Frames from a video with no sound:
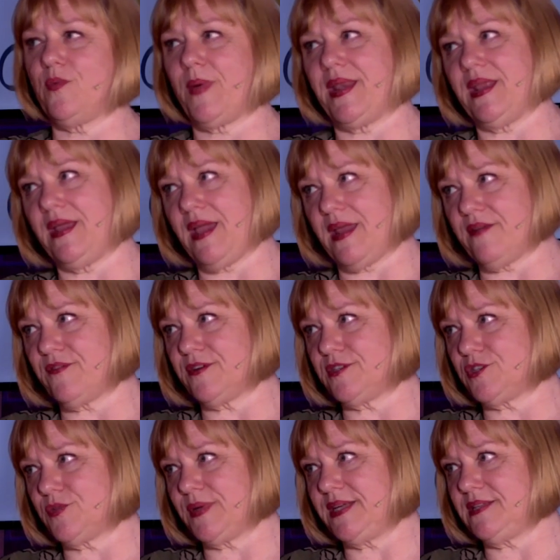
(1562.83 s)
wedding
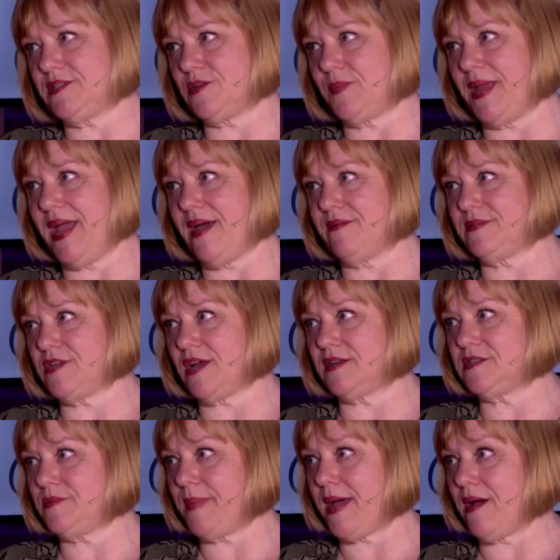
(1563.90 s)
anniversary, so we have
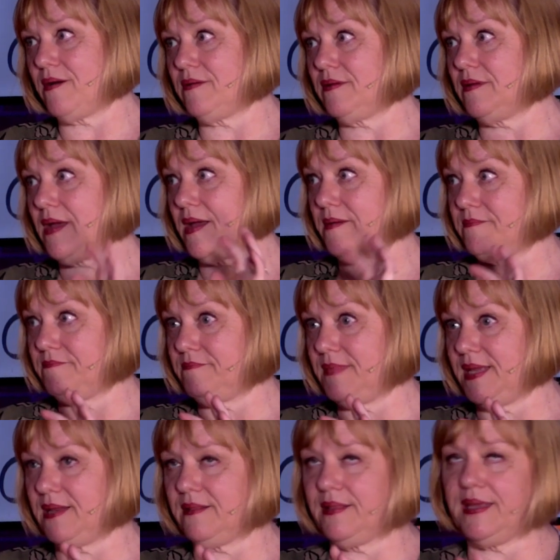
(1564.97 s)
talked about
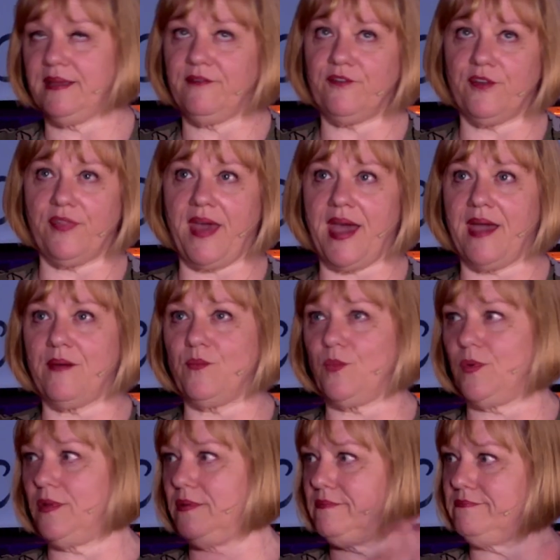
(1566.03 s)
Italy for that.
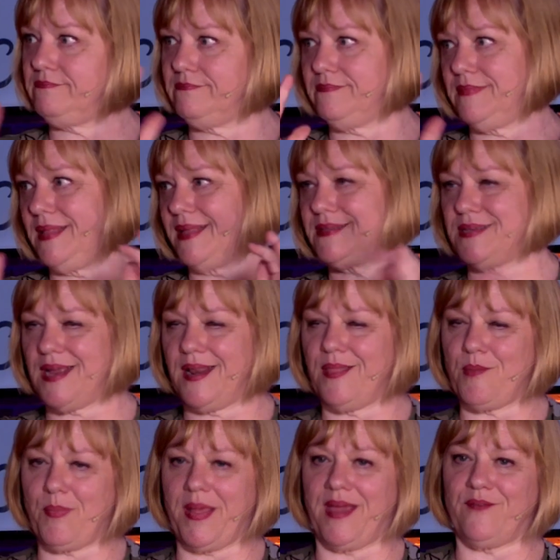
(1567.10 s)
That's kind
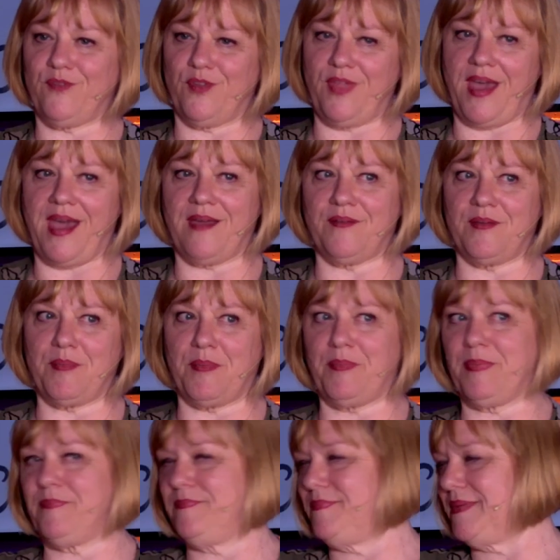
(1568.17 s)
of the plan for that. We've
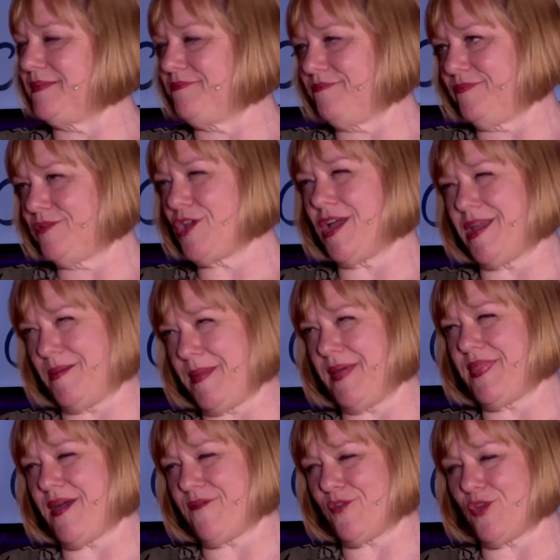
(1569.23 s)
been talking
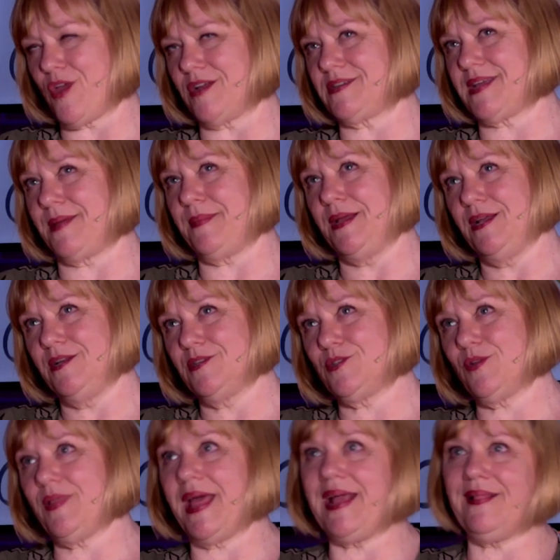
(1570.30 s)
about that for a long time,
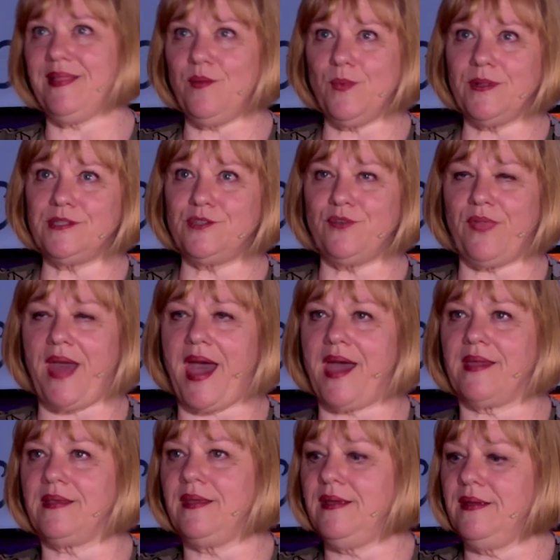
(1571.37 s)
so likely we'll do
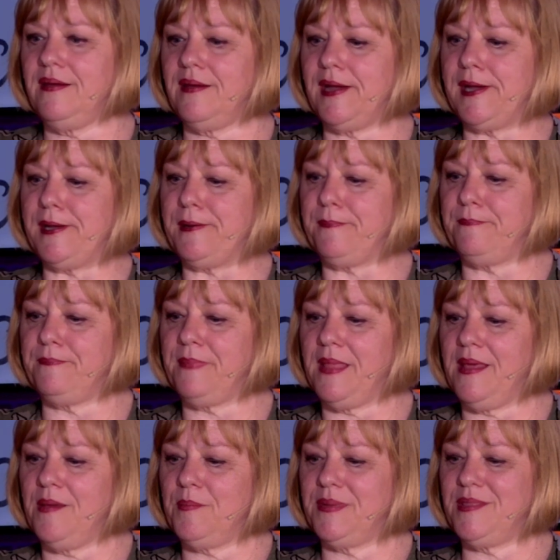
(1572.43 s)
that. But
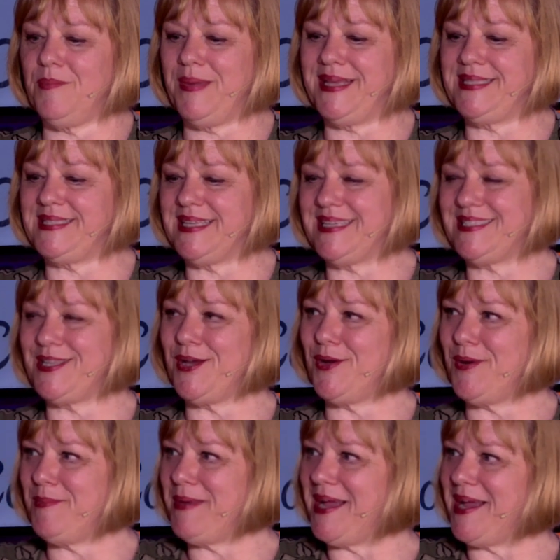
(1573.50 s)
the big 60,
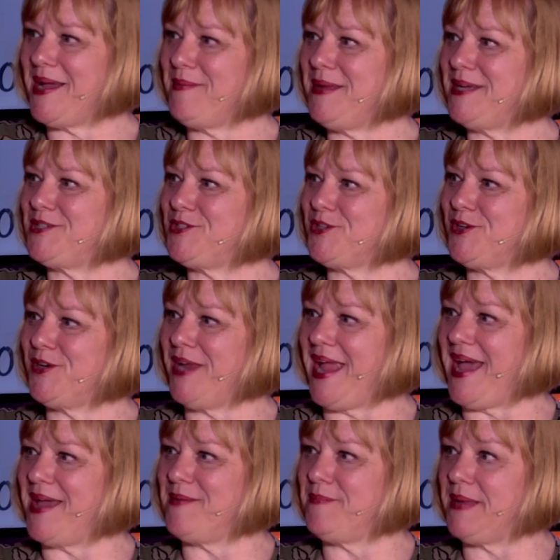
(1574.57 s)
I'm not sure
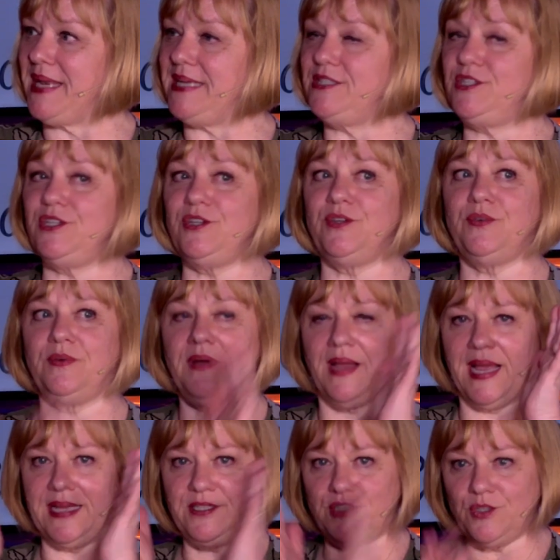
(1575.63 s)
yet, but I do
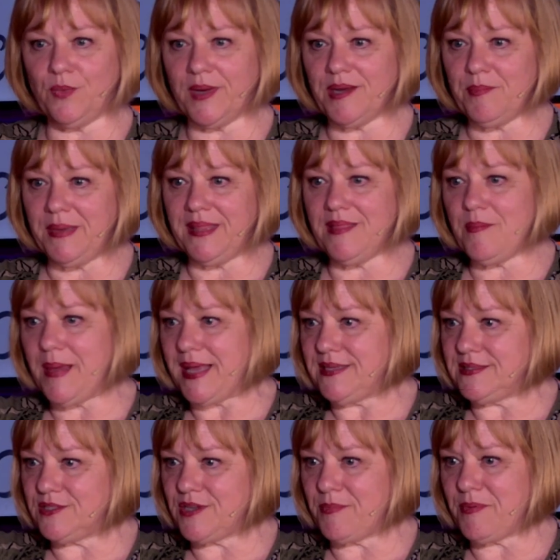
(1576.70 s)
want to be in the
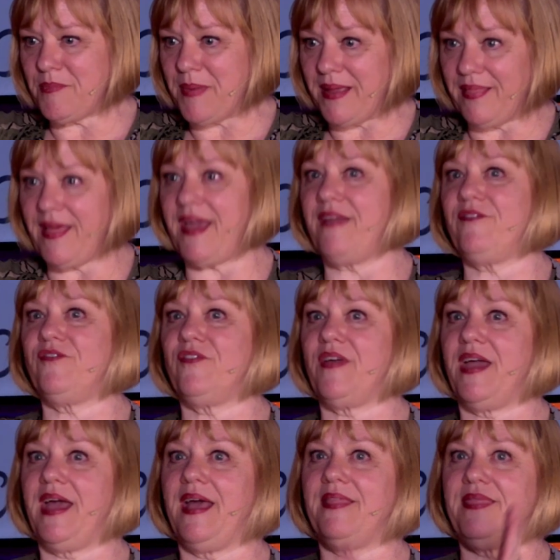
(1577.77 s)
best shape of my life
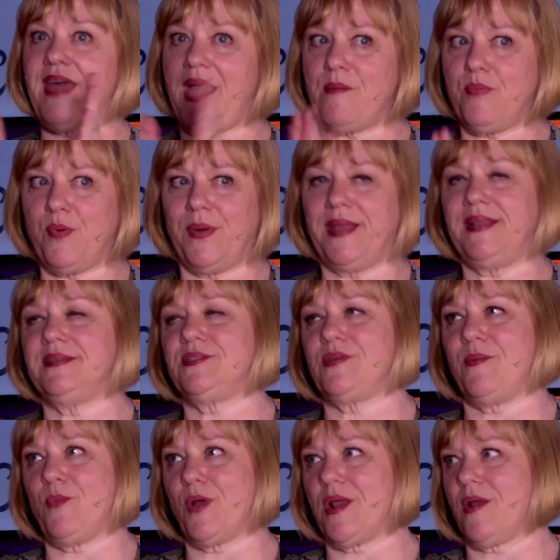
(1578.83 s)
at that point, and
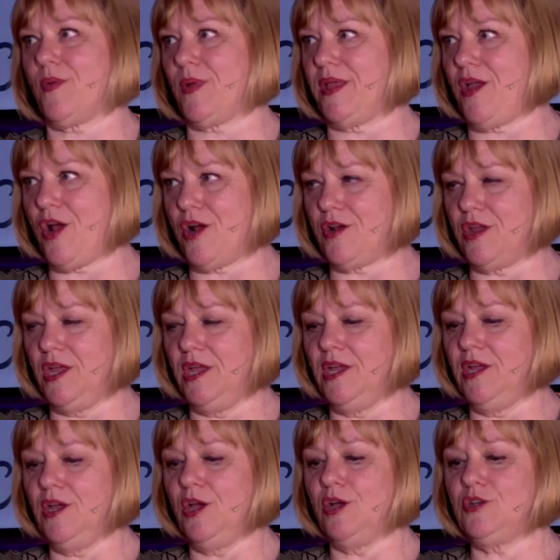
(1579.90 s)
so I'm working really hard
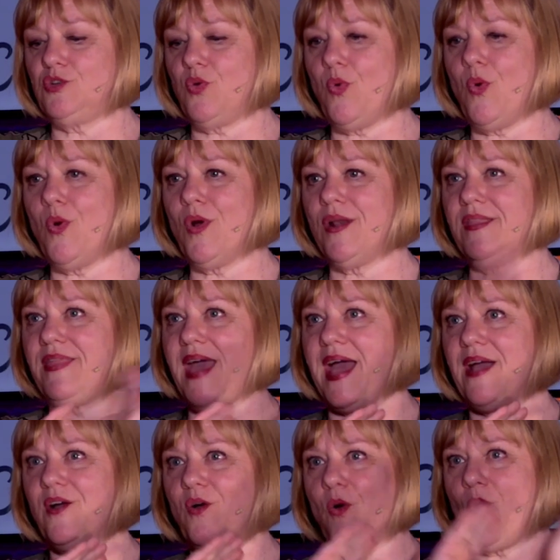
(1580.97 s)
toward
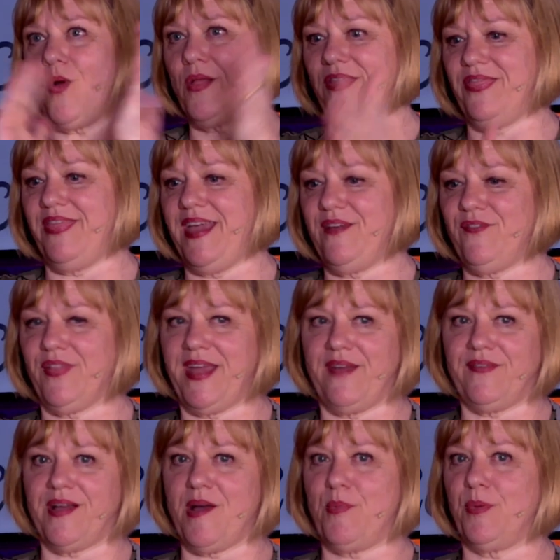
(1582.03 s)
that goal, and thankfully I
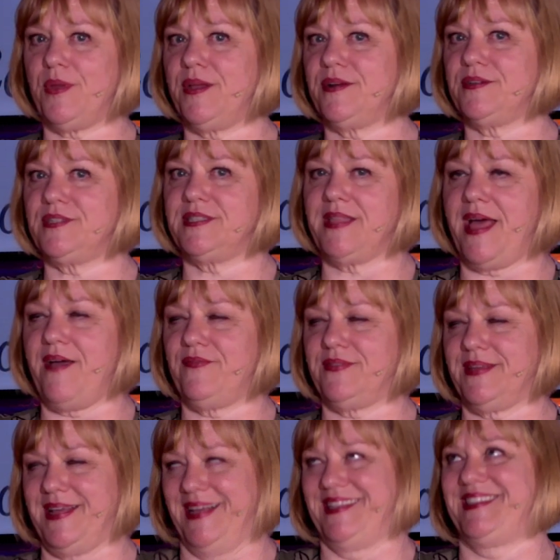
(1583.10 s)
have a couple years
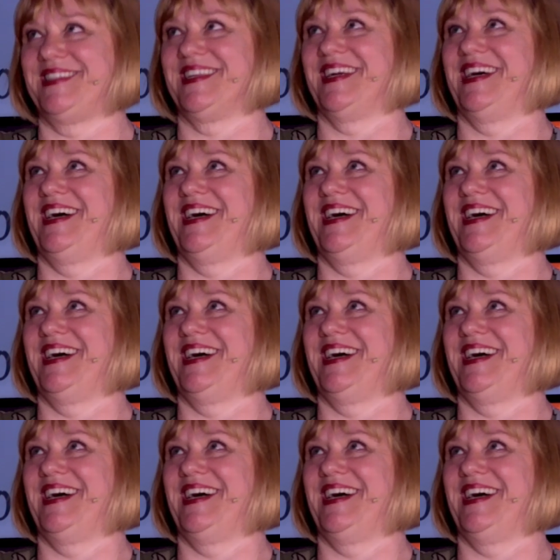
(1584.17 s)
left because